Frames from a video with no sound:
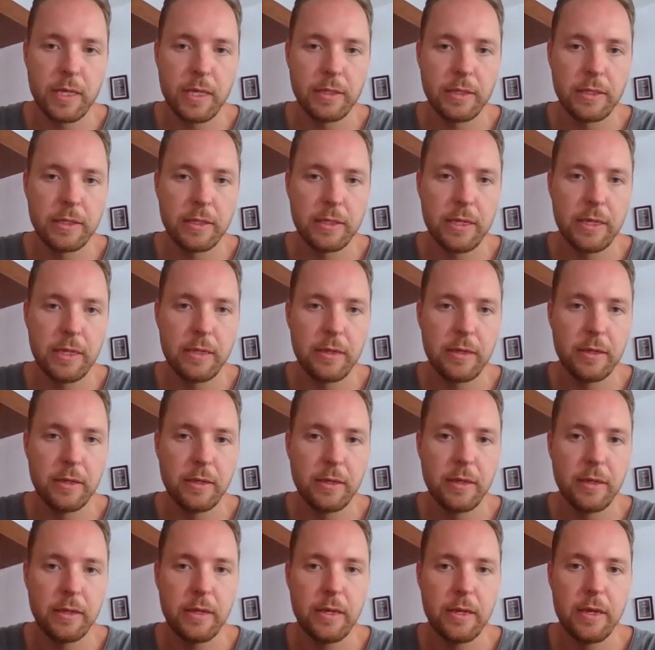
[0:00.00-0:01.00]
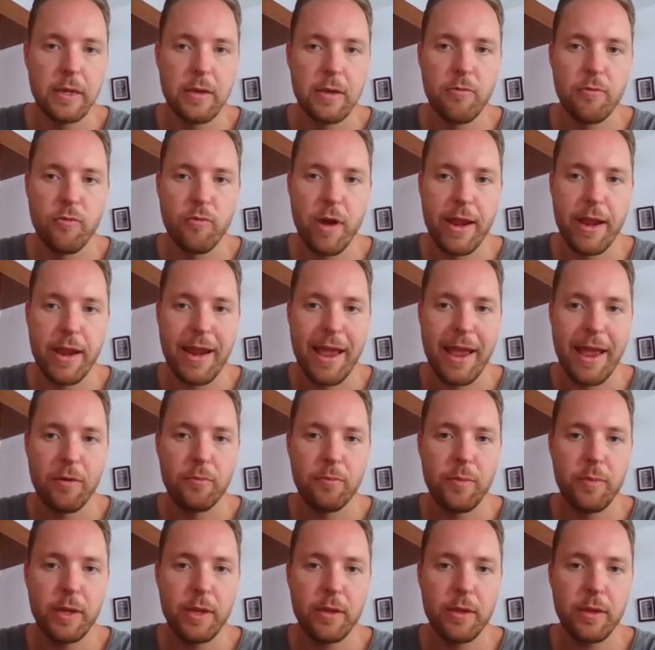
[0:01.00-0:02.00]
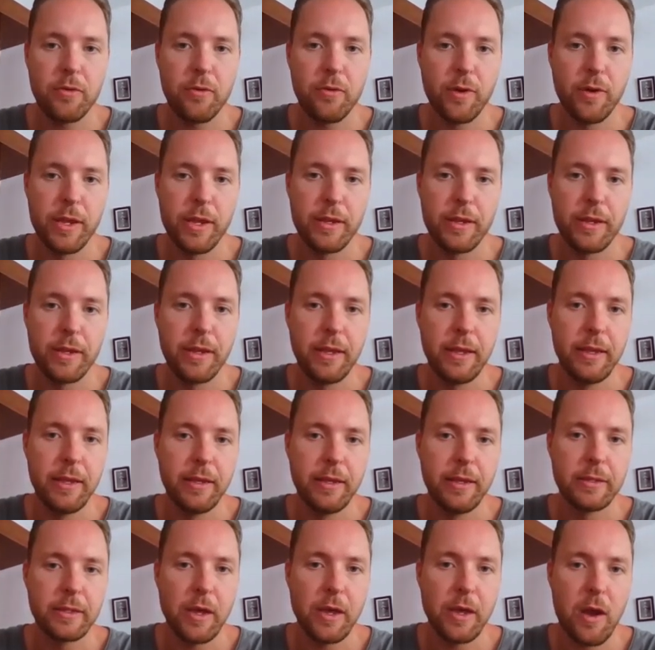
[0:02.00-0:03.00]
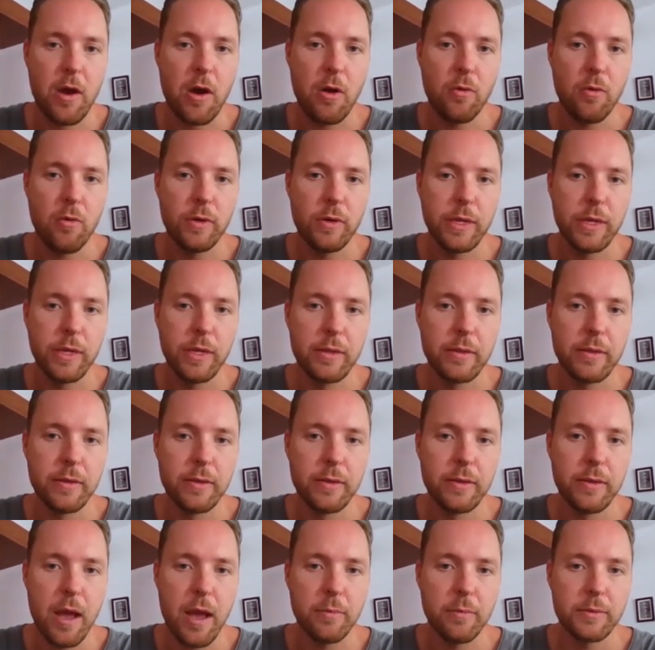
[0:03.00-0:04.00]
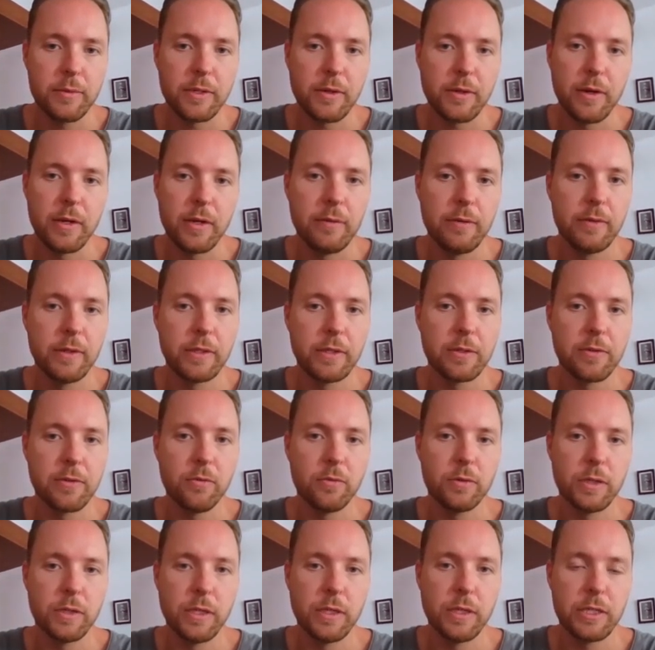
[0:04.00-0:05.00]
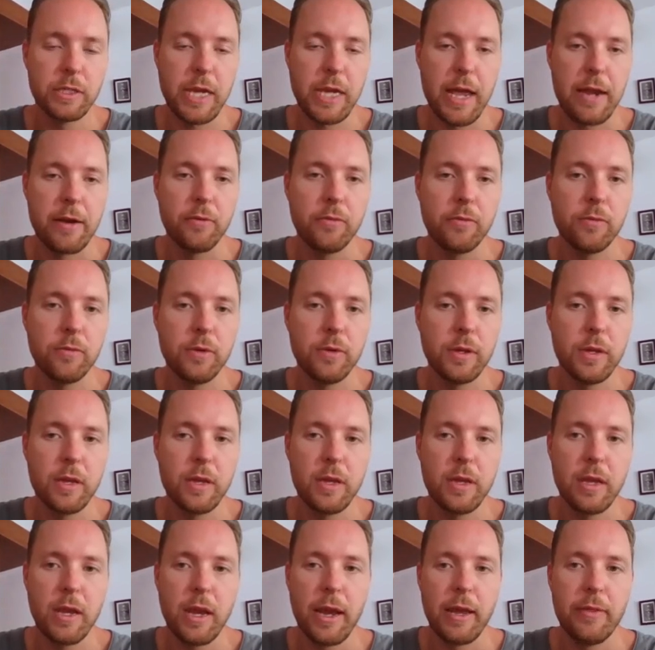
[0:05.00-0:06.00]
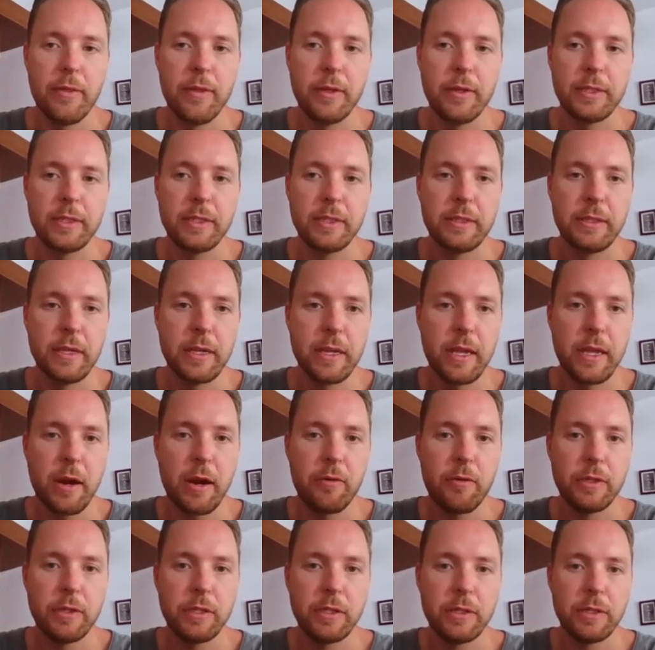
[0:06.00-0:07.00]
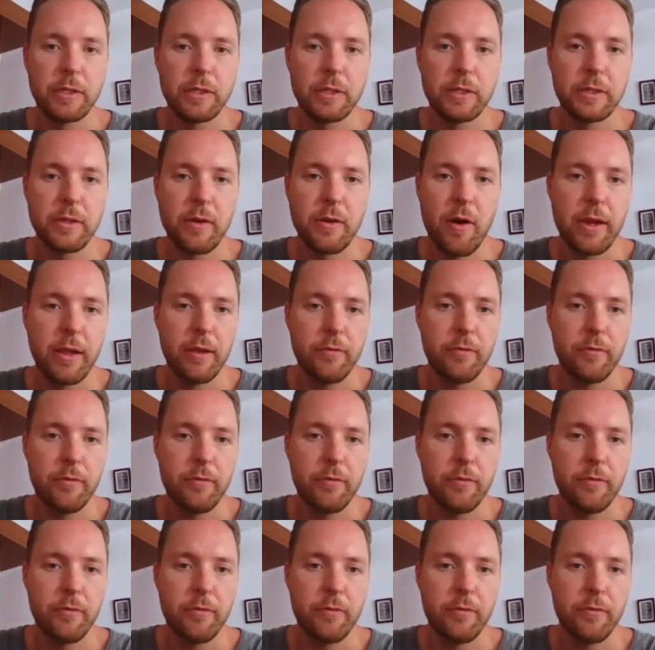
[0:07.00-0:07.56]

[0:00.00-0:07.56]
we can see that right now Bitcoin is holding the upside of this Gaussian channel, and this is an encouraging sign.